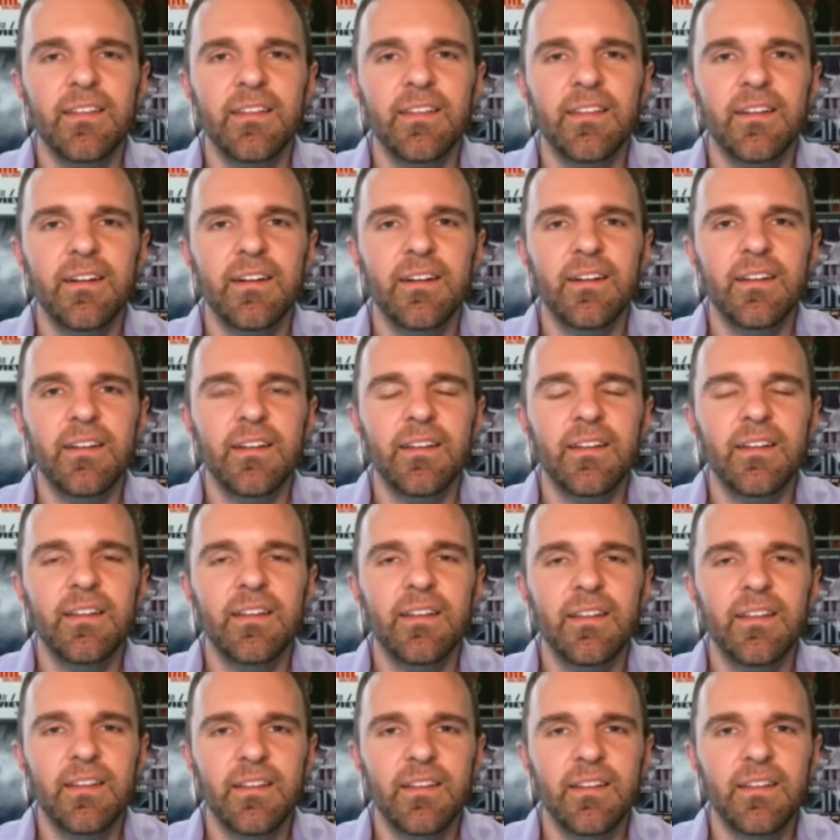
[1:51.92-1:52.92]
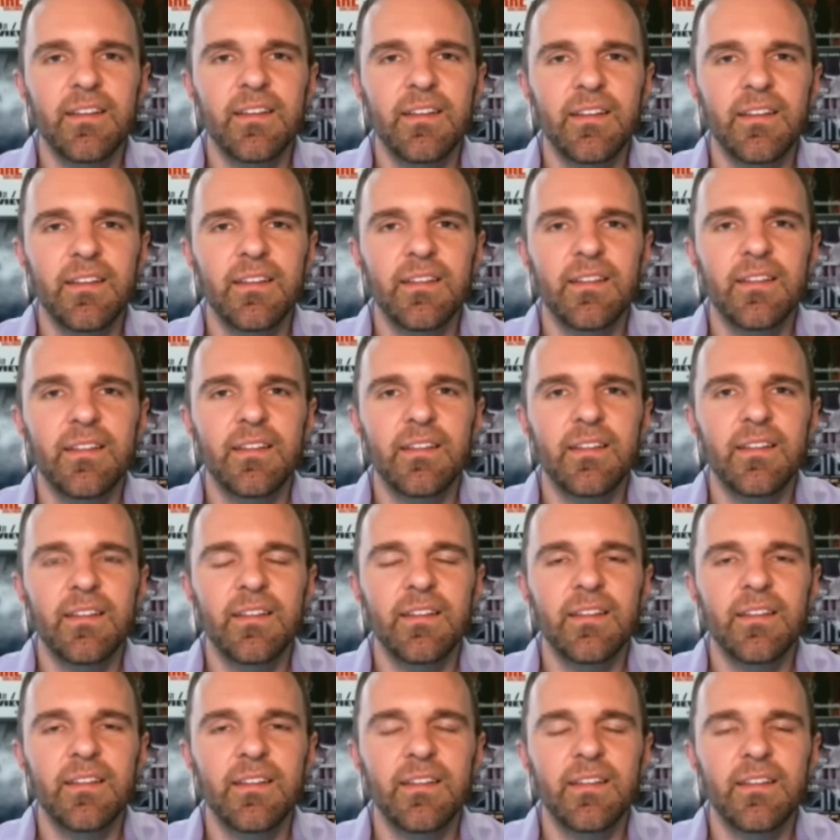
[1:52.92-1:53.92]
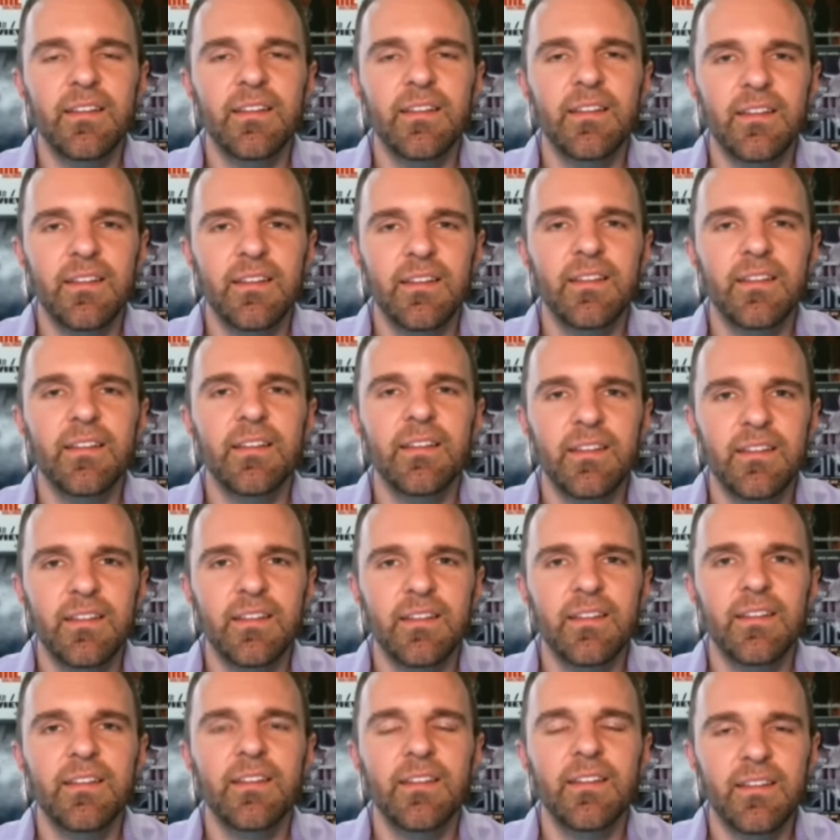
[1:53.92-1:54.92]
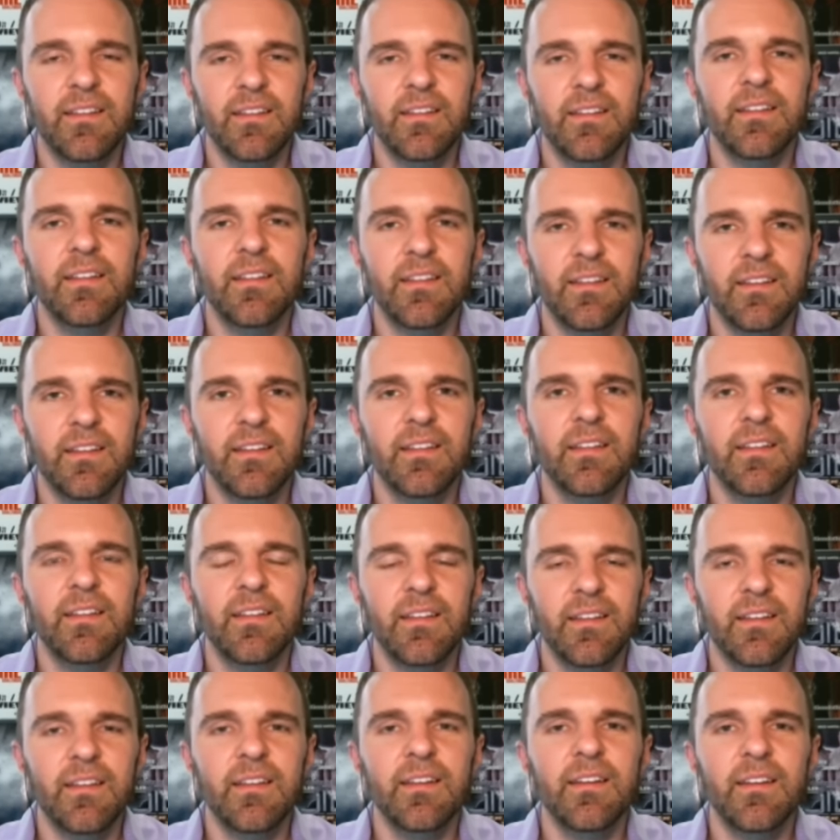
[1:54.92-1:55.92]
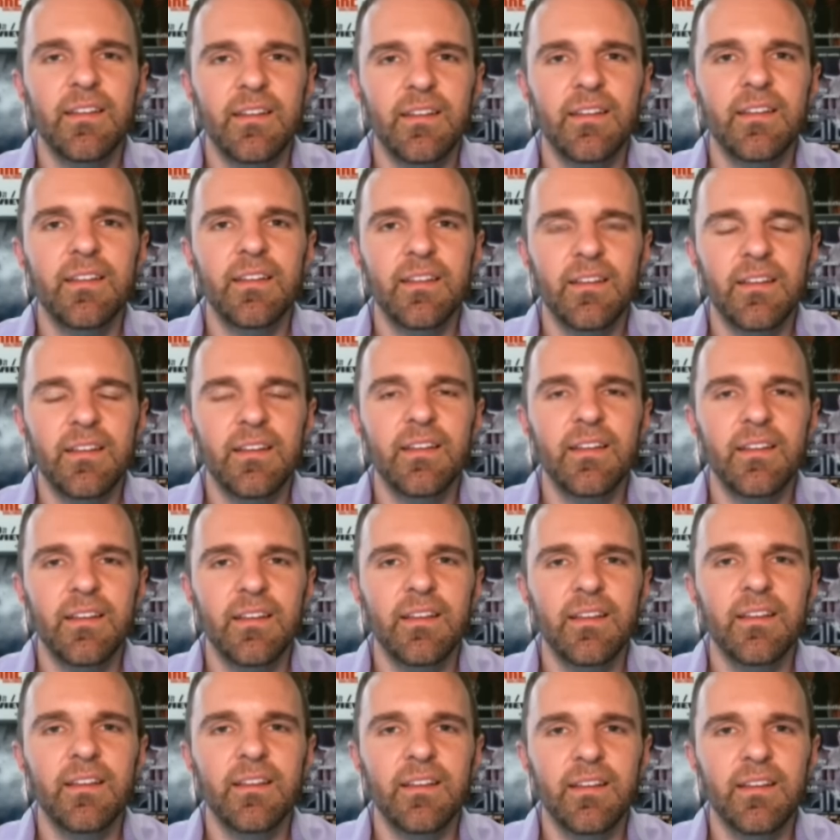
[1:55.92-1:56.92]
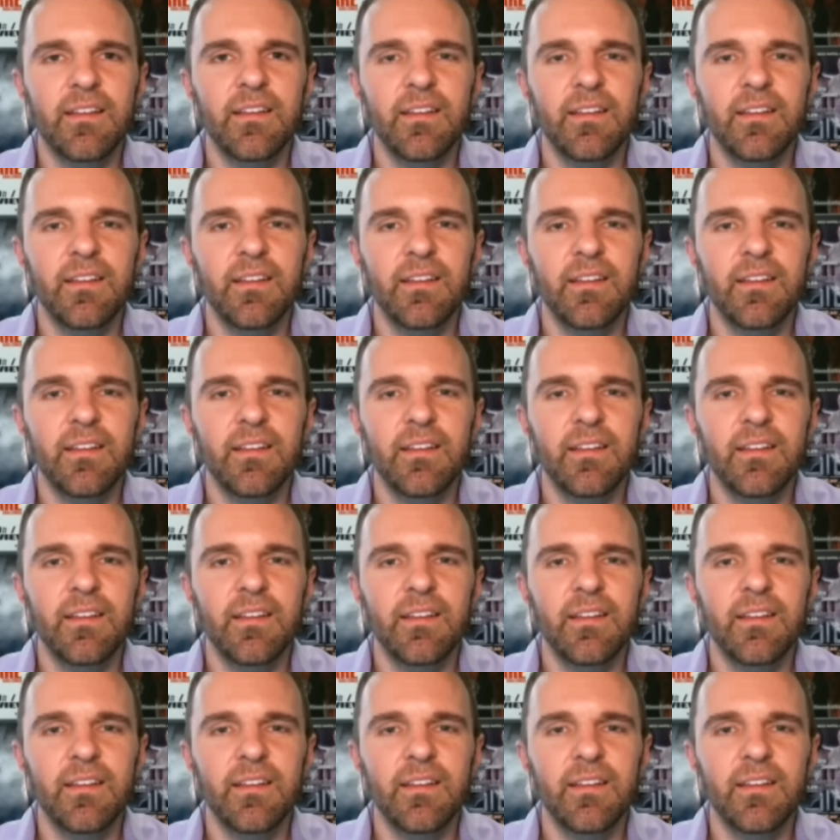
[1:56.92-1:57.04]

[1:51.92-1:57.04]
This person isn't speaking.